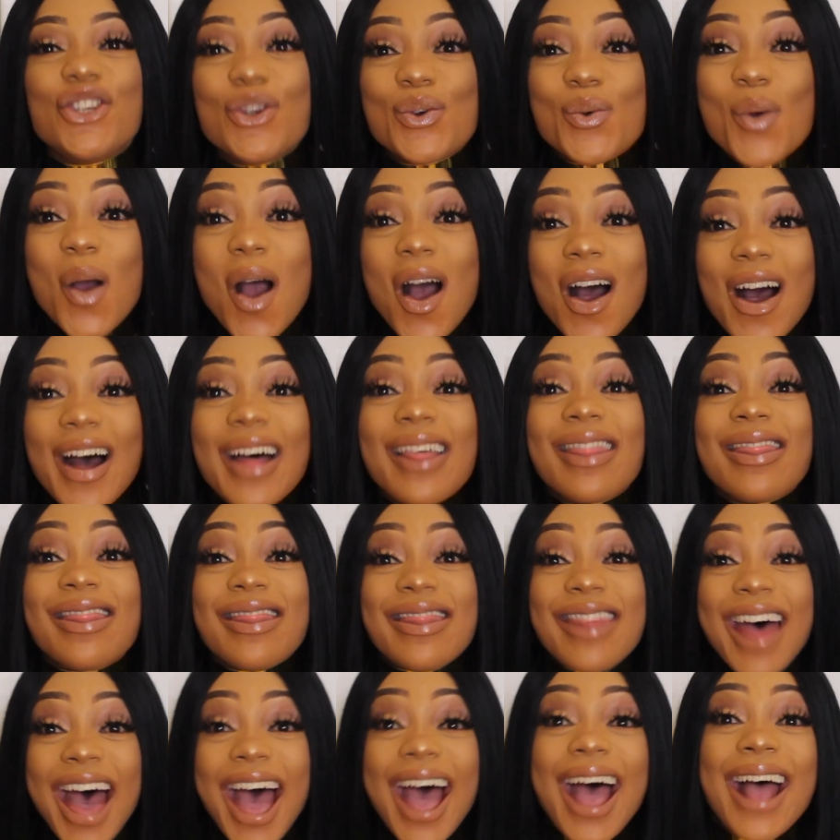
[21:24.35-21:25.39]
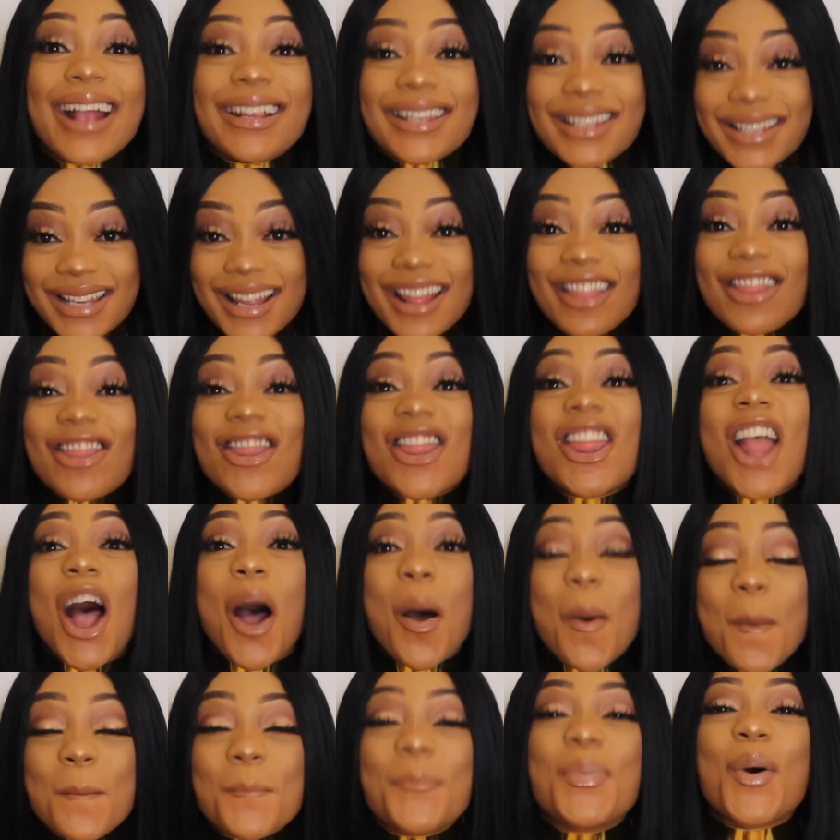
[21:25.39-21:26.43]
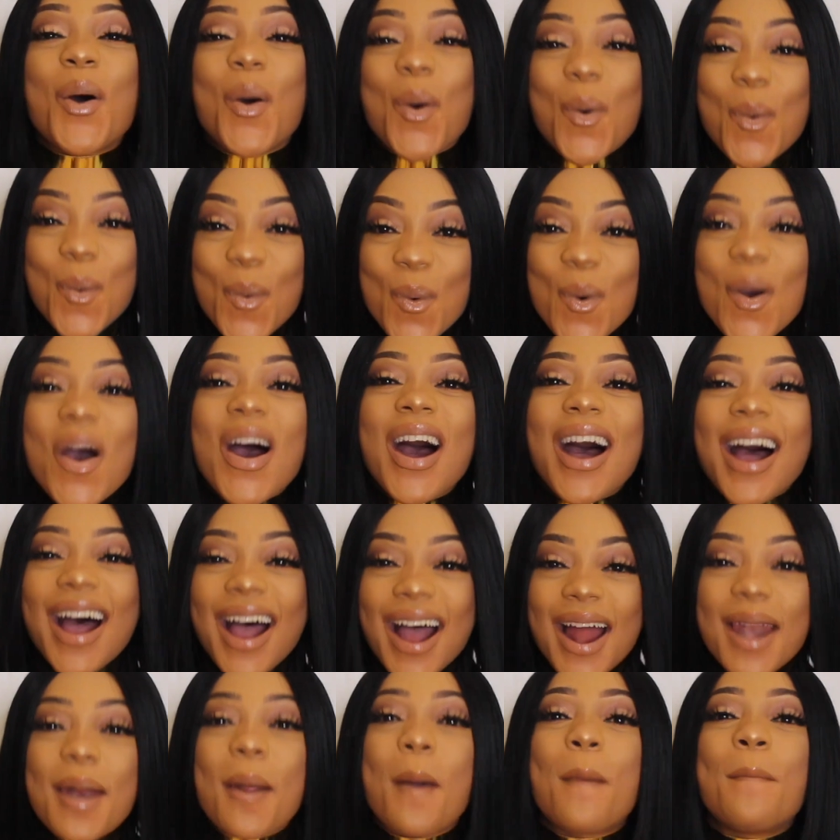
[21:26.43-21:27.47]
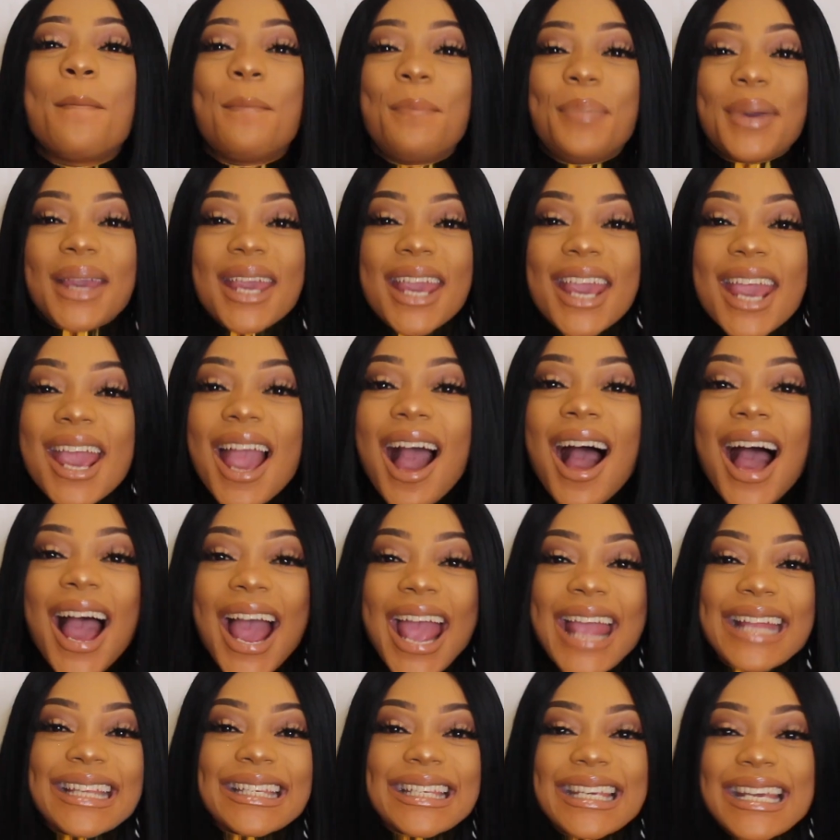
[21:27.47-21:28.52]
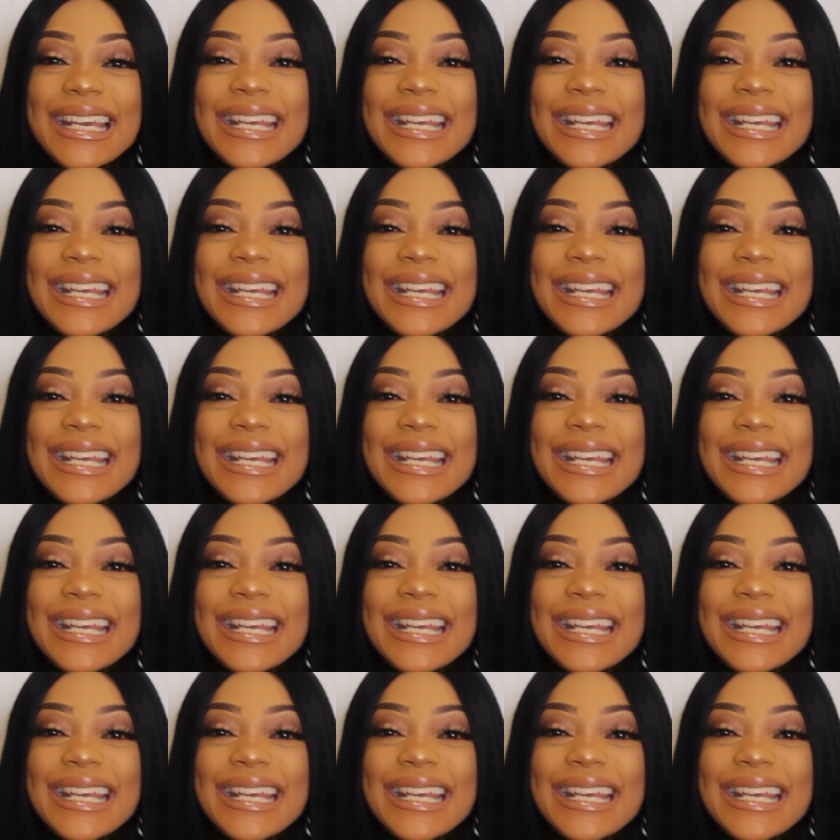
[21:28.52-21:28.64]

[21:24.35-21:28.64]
you are that number one, B-I-T-C-H-L.